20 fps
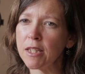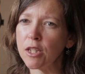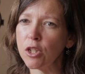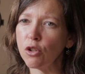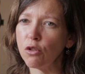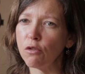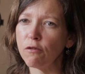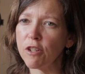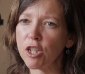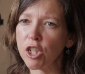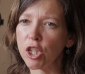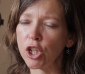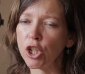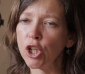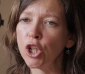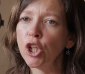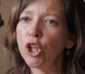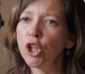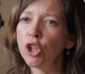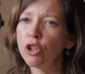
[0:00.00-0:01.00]
in your vision,
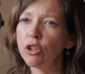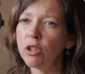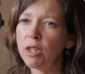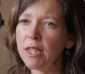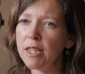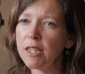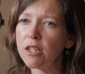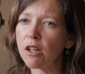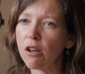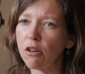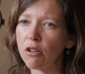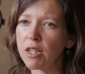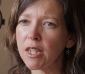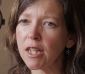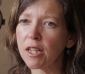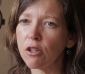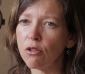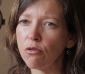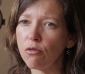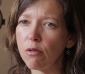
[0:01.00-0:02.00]
you need to
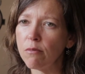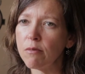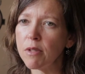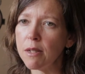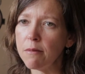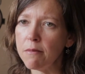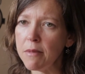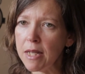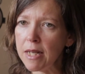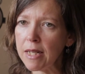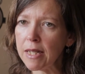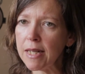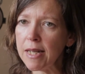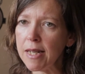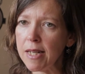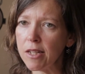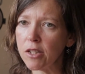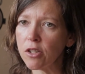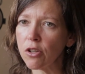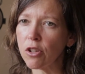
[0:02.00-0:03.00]
contact the rooms
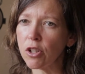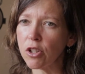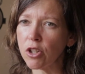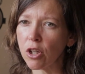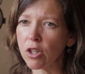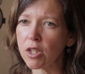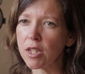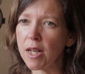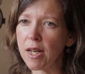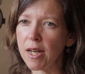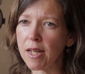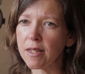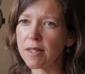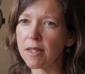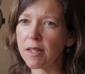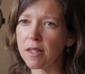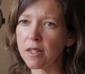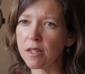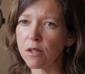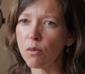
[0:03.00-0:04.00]
immediately so that Dr.
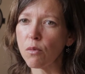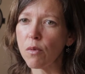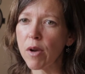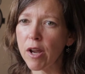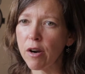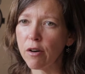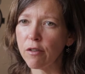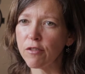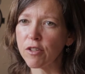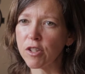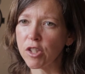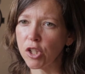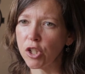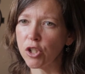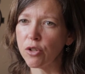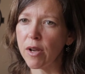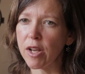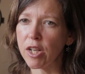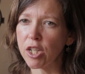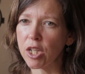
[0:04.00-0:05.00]
Aleksic is aware of the
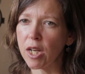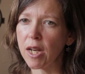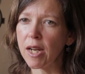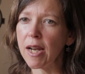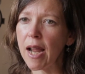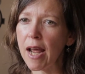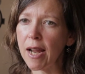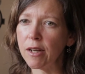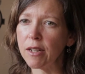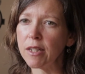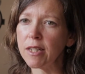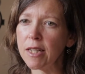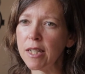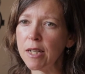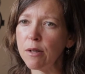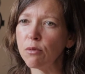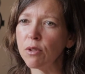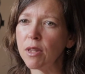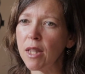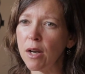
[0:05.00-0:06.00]
situation, and
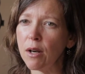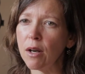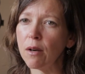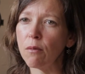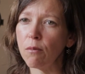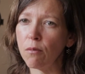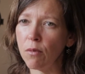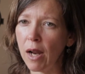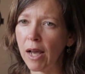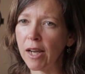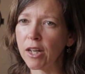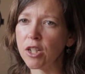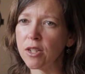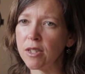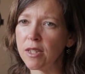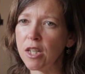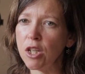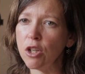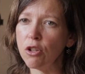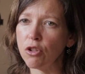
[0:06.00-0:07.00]
he would then like to
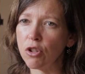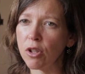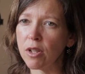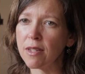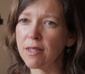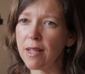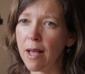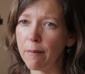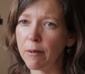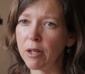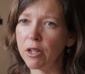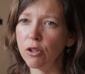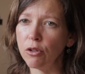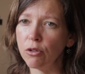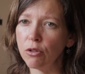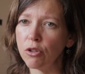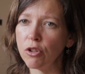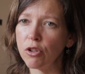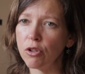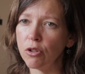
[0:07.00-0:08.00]
see you to examine
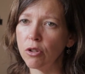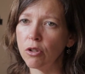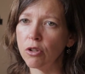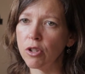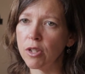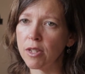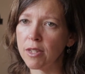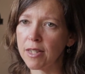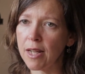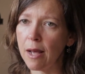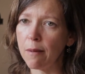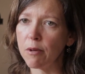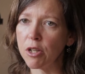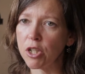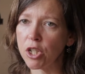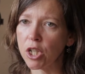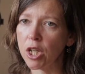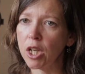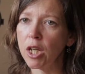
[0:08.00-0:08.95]
you to establish